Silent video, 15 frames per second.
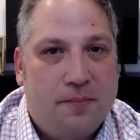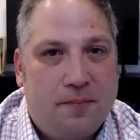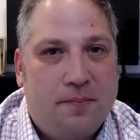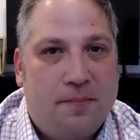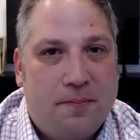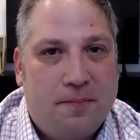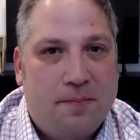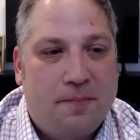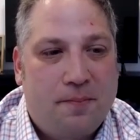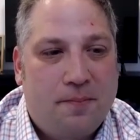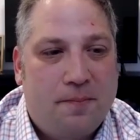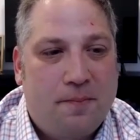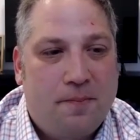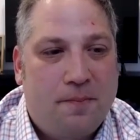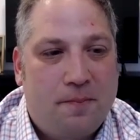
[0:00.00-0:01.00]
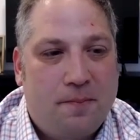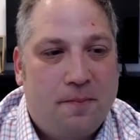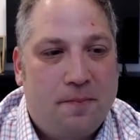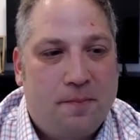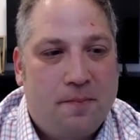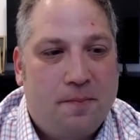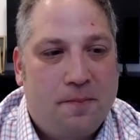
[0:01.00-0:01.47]

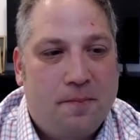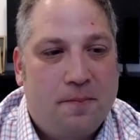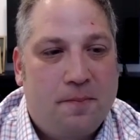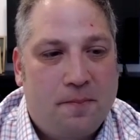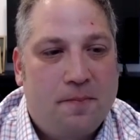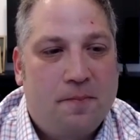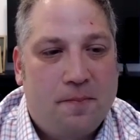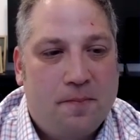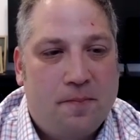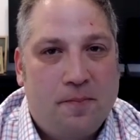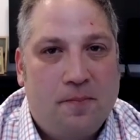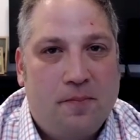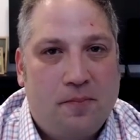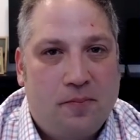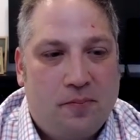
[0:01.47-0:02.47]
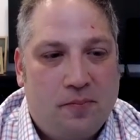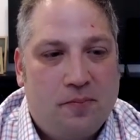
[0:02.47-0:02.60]
The person shown says nothing.